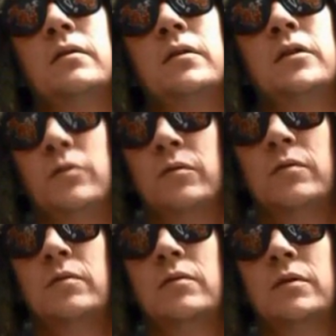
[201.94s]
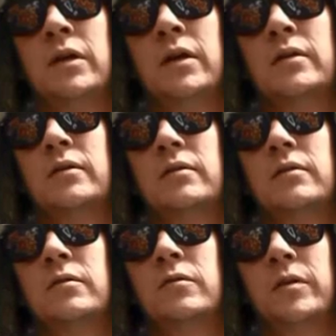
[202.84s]
cute yet
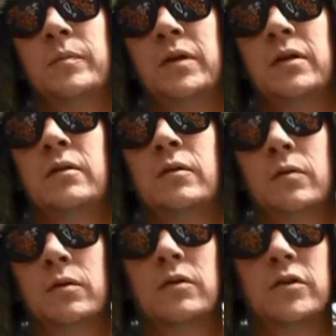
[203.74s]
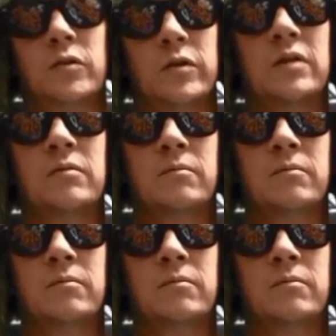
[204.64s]
creepy little girl Yui.